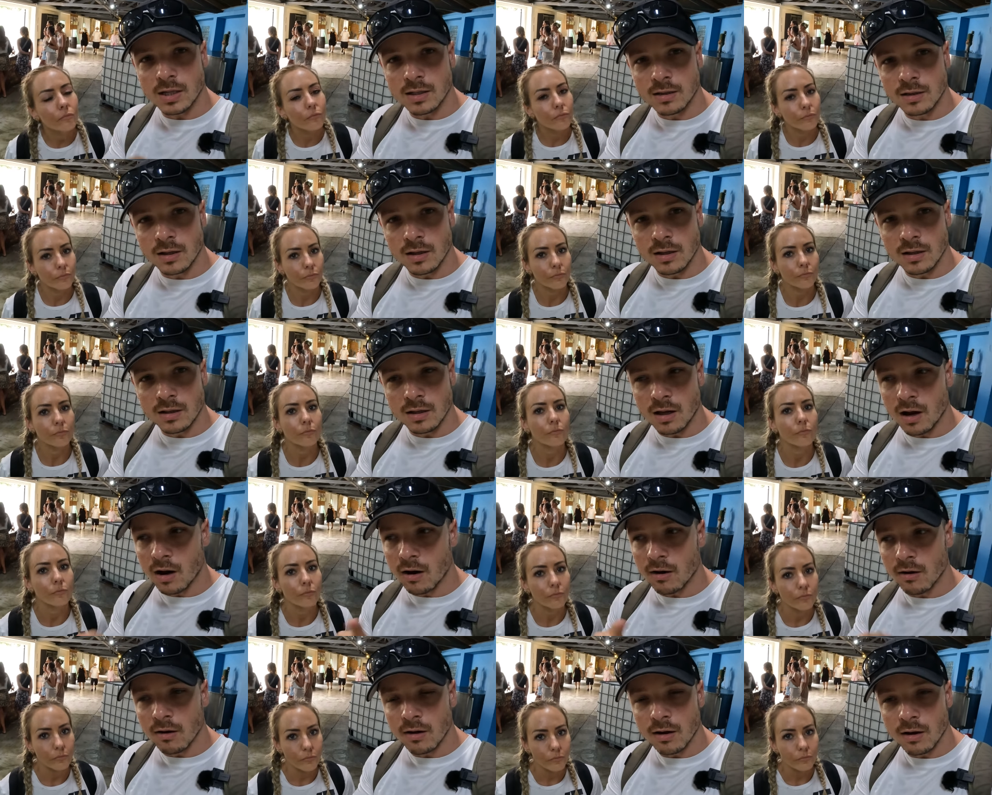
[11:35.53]
Speaker 1: like the
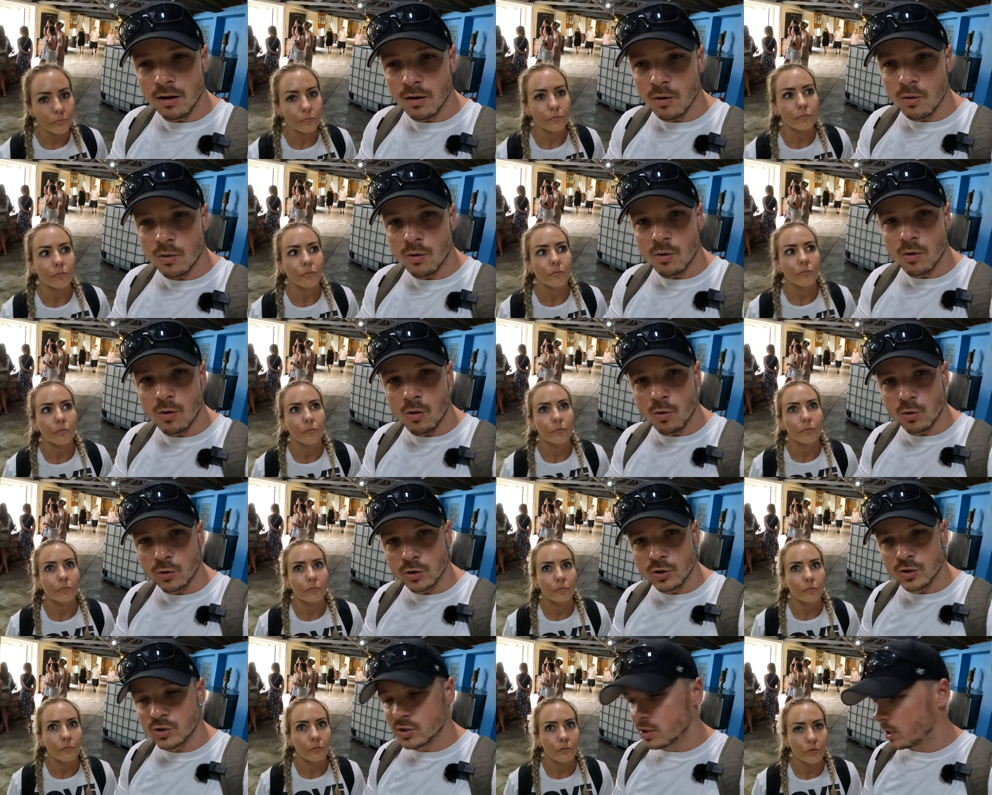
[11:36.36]
Lahara
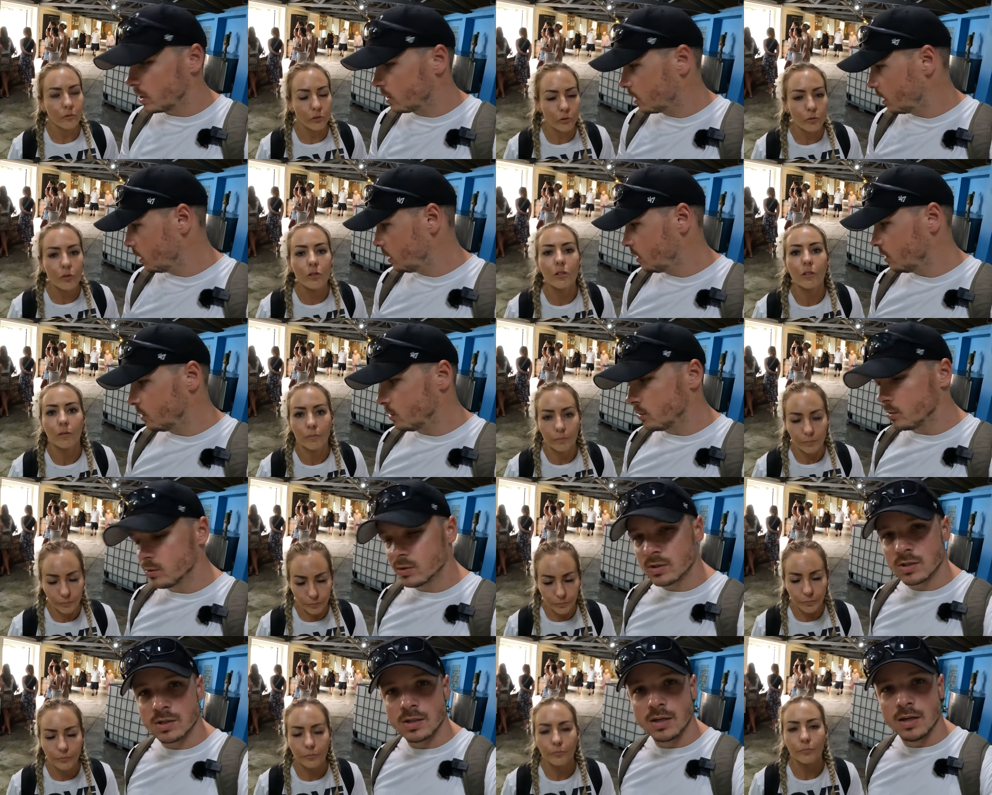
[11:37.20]
orange that they
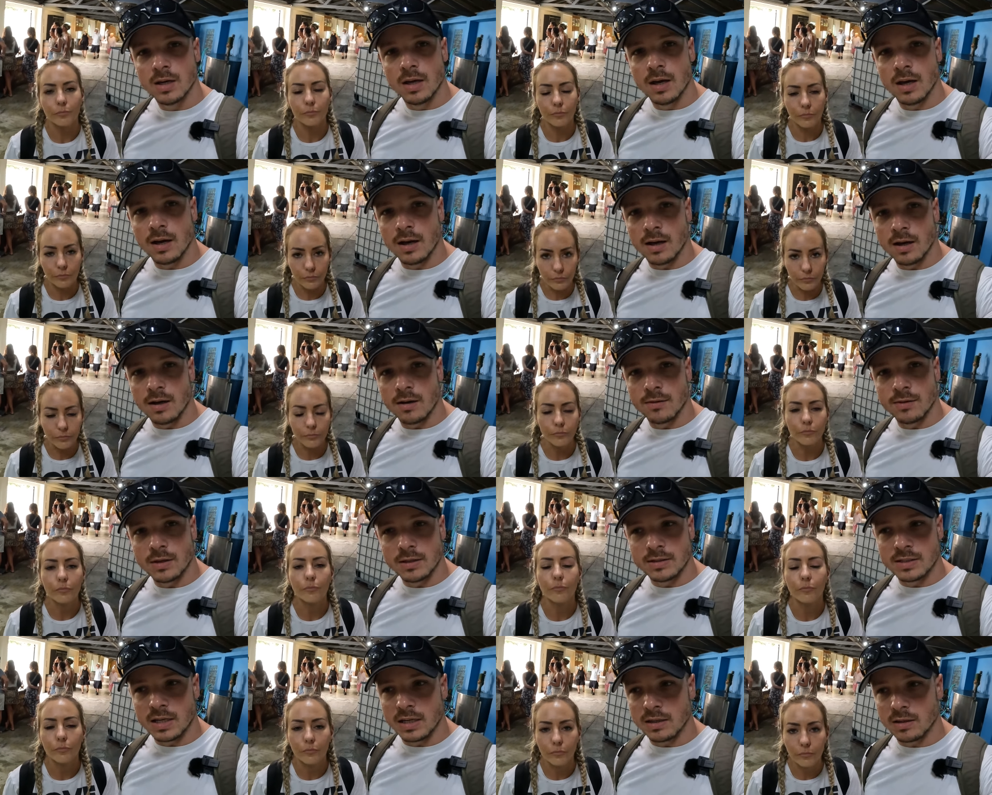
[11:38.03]
use. Uh,
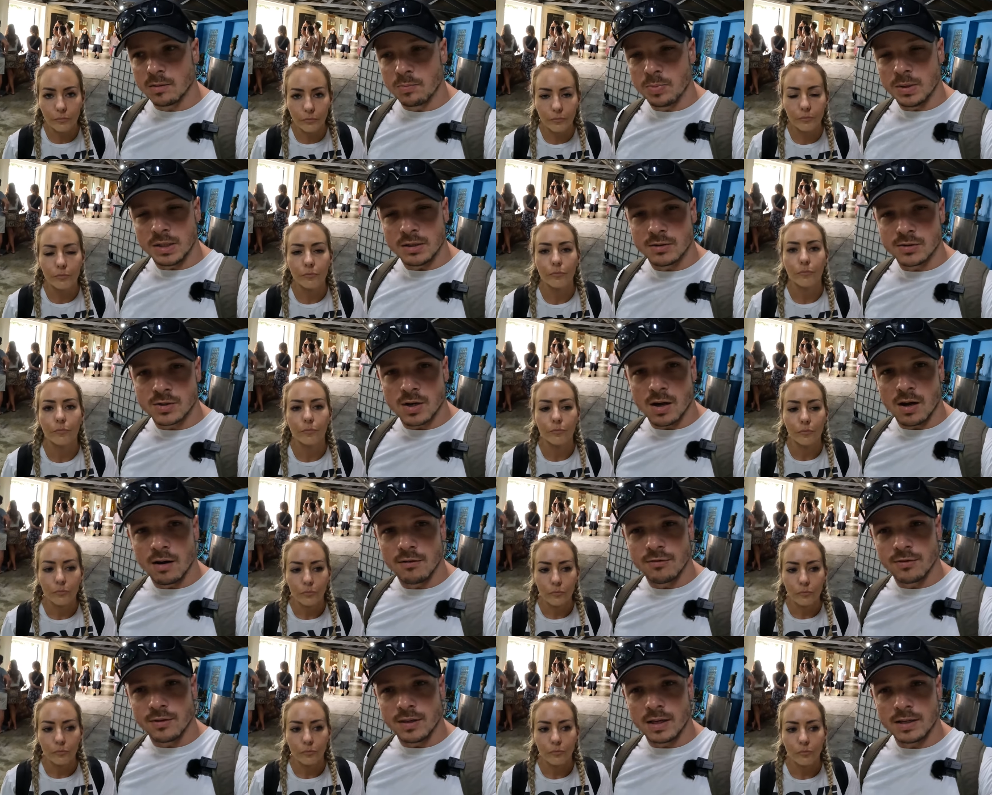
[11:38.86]
they take the peels
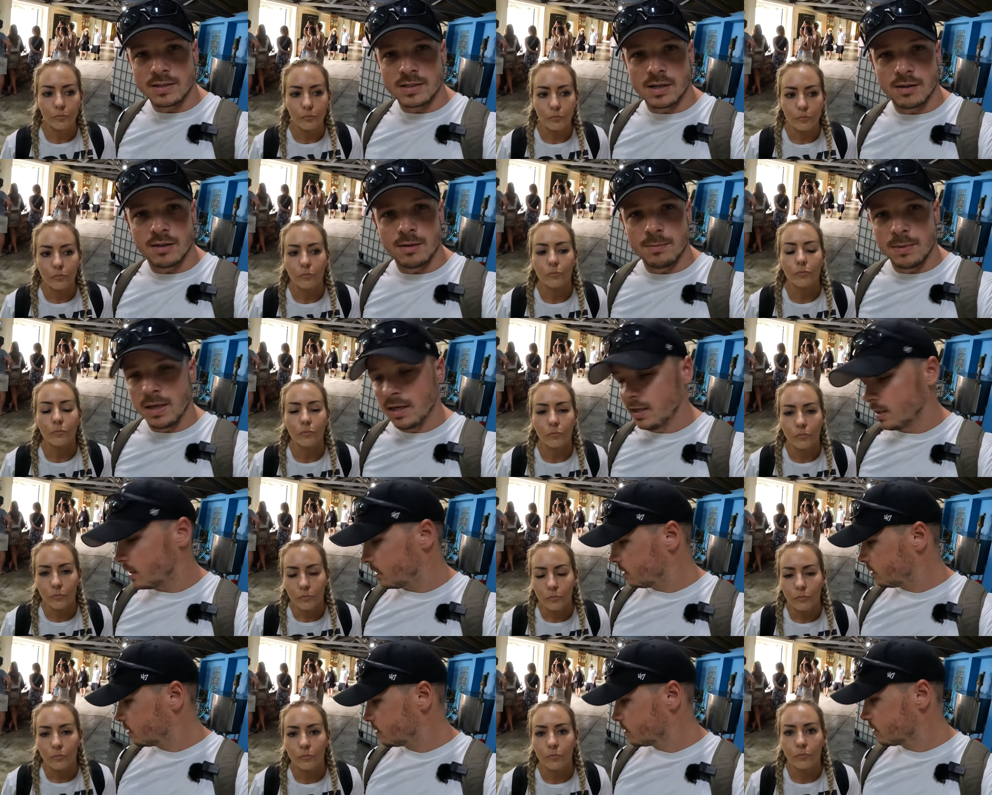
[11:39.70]
off, and that's how they make
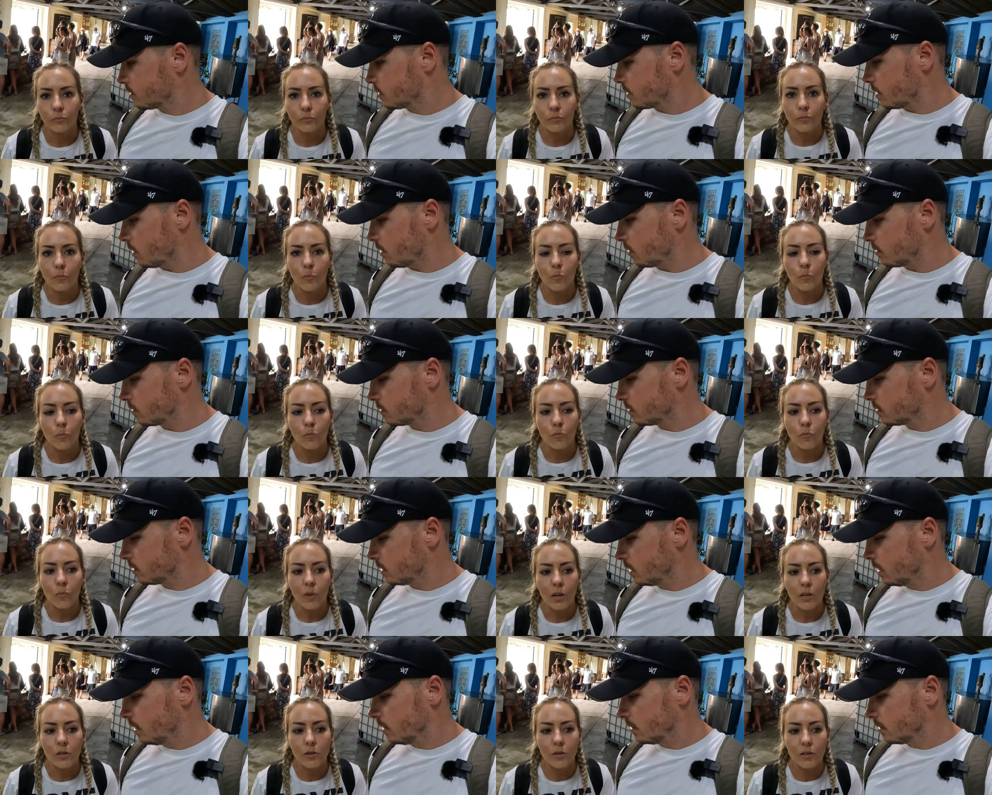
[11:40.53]
it. Mm -hmm. So.
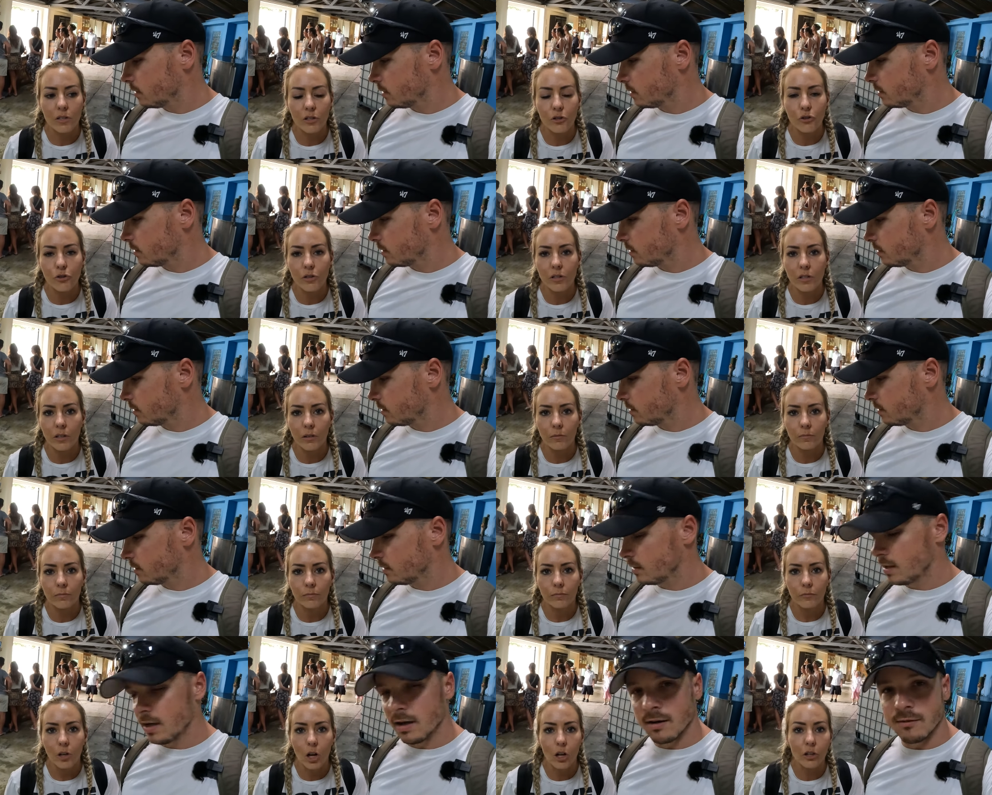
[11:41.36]
Speaker 2: So it's interesting.
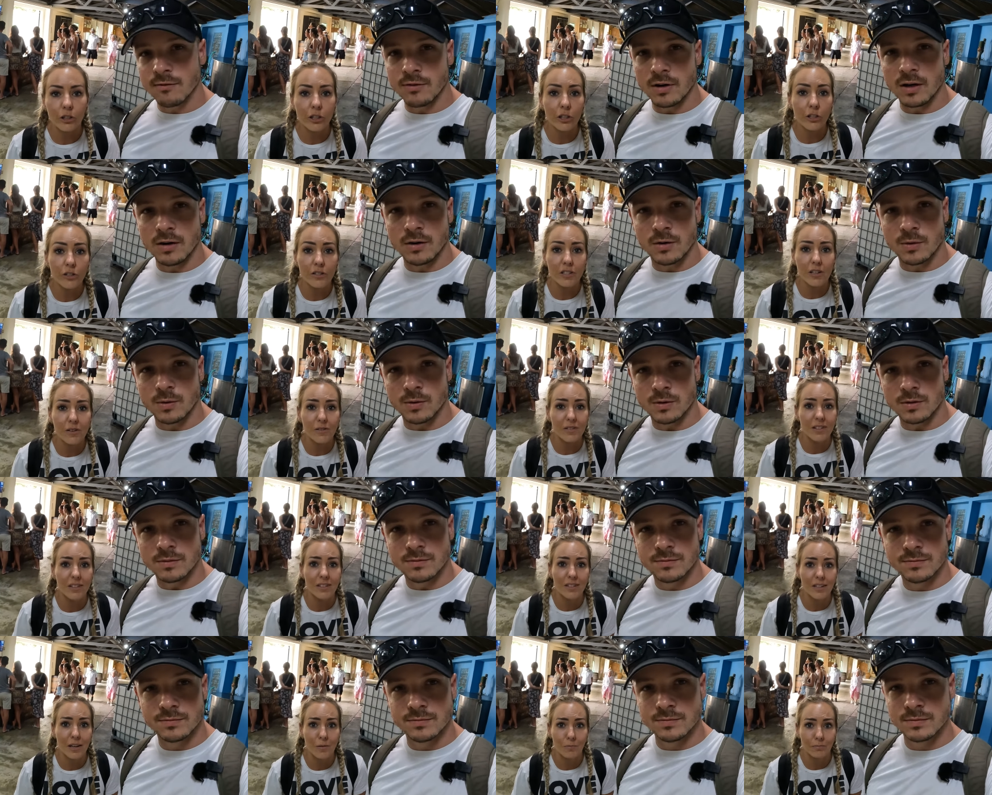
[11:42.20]
Yeah, All very cool.
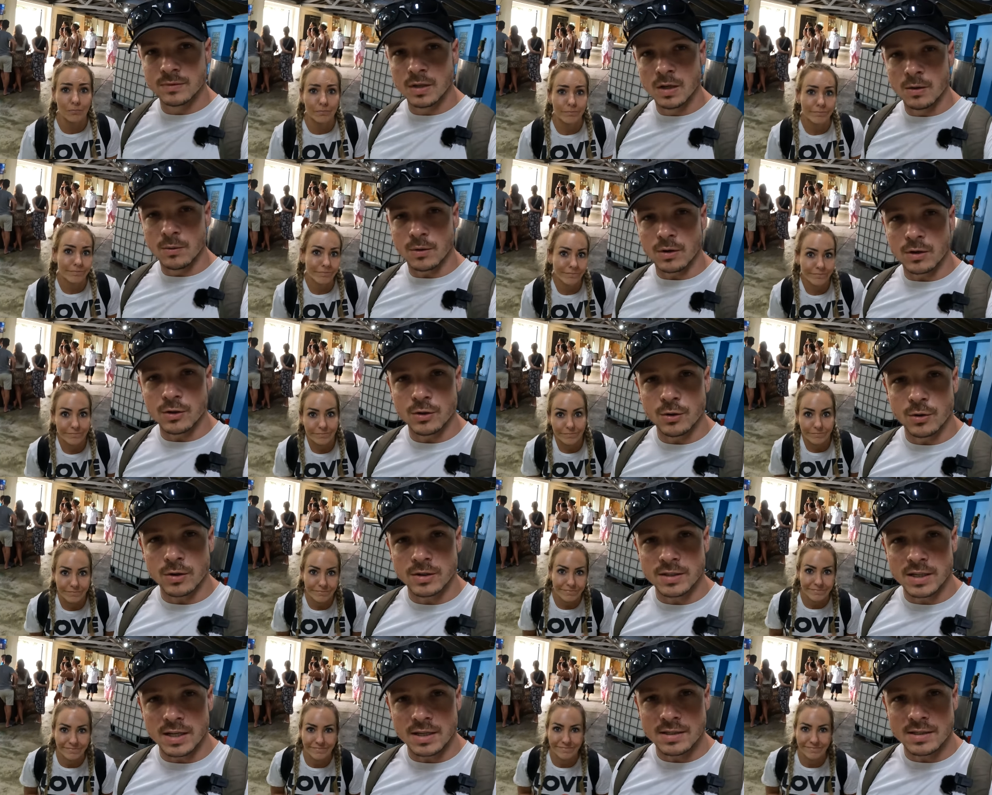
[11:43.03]
Speaker 1: We're gonna do our